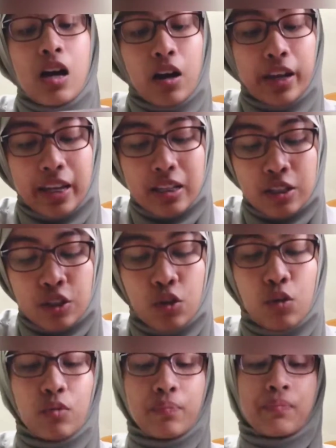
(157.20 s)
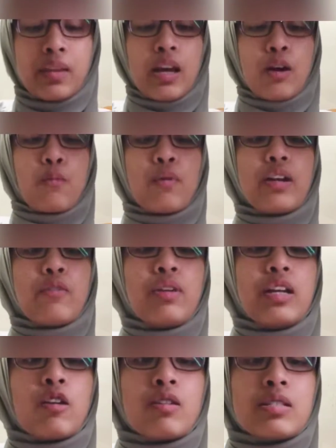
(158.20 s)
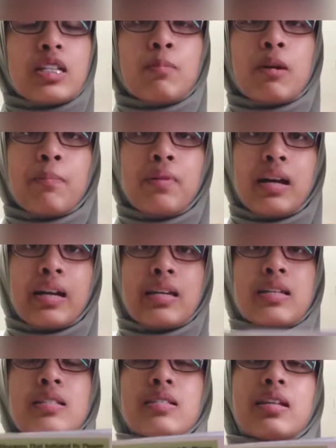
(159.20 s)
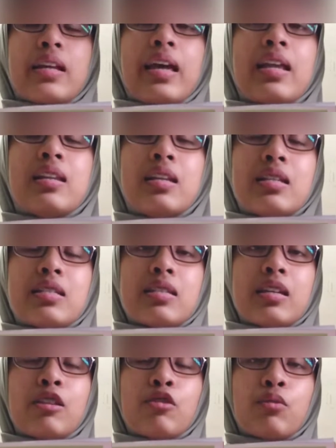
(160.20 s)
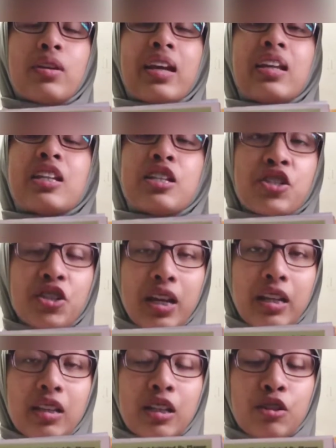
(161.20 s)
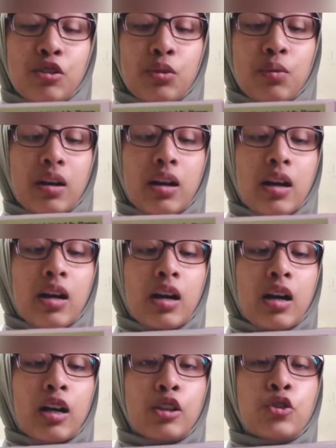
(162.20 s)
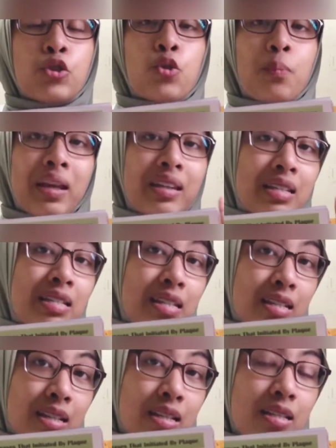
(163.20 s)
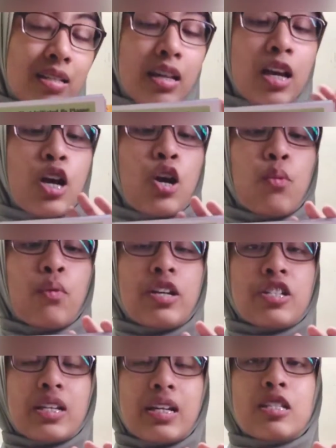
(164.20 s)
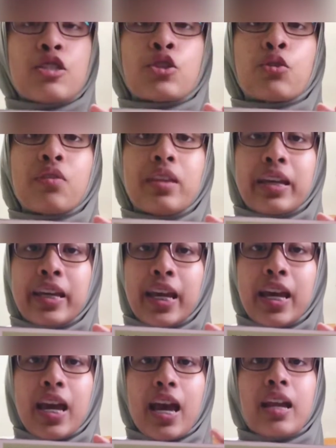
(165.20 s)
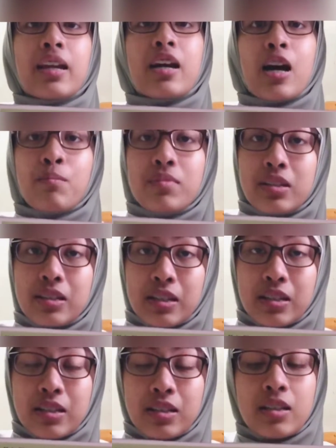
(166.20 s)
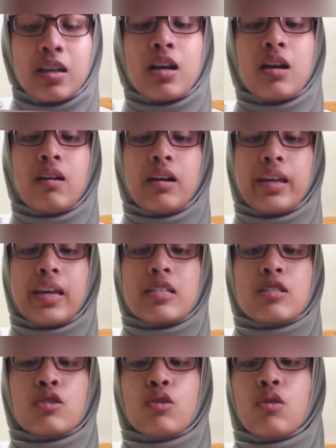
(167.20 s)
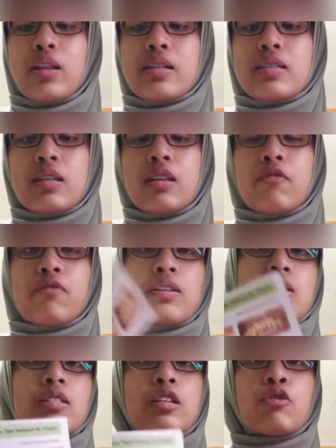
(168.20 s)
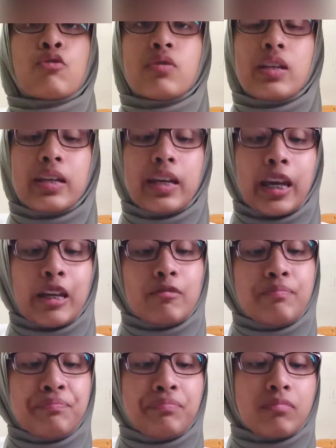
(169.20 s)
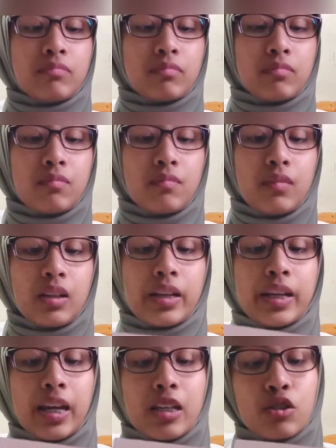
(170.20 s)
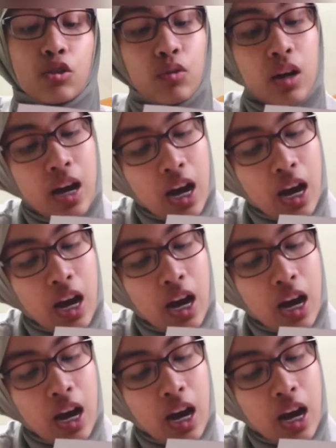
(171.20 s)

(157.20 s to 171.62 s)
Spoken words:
Okay, so what it really concerned about plaque is it can initiate into two main diseases, which is tooth decay and gum disease. Okay, so let's see first the tooth decay. Okay, so